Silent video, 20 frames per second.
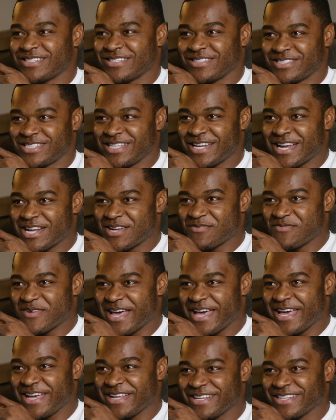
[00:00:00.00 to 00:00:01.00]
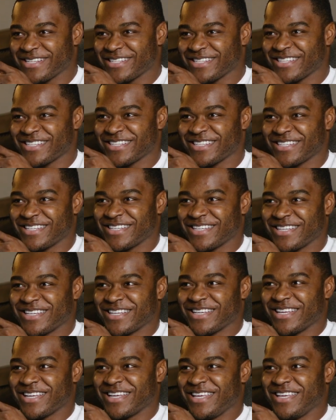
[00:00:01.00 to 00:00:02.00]
You see that number 8?
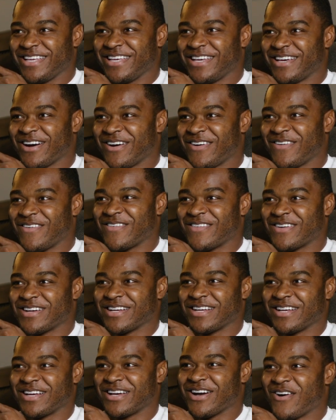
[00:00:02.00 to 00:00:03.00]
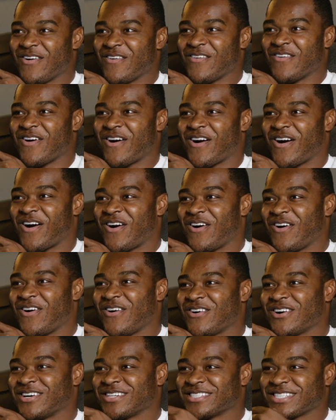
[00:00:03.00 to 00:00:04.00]
He gone. Go
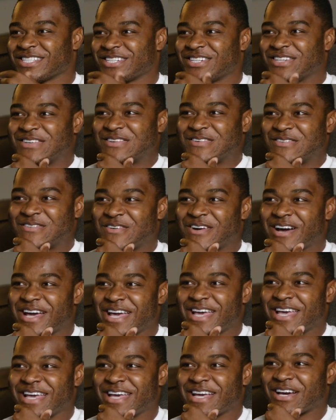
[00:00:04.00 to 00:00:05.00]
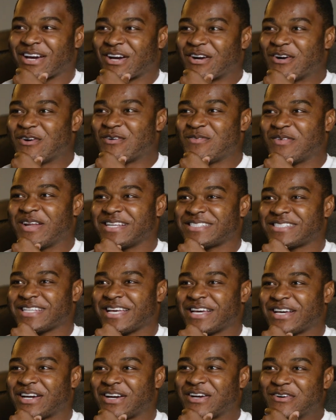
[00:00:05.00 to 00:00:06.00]
all the way. Coop. They
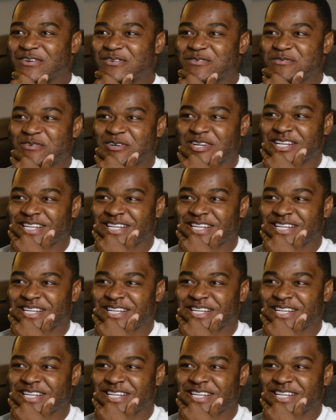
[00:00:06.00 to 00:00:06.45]
say Coop.